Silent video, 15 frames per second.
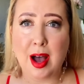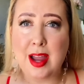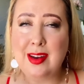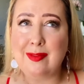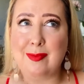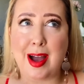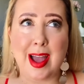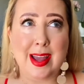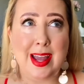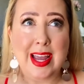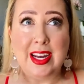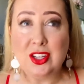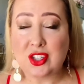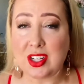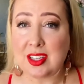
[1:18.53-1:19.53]
if my
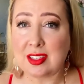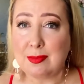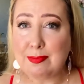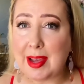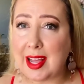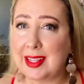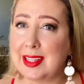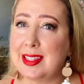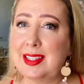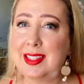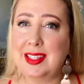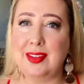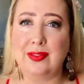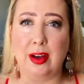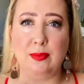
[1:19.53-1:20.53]
energy isn't balanced,
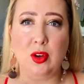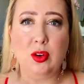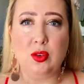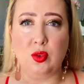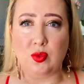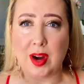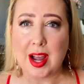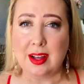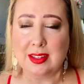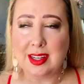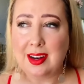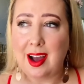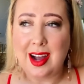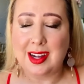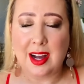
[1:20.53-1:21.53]
if I'm not grounded,
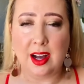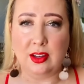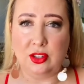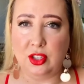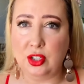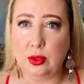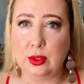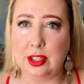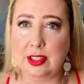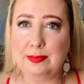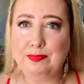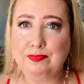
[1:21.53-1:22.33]
I can't do it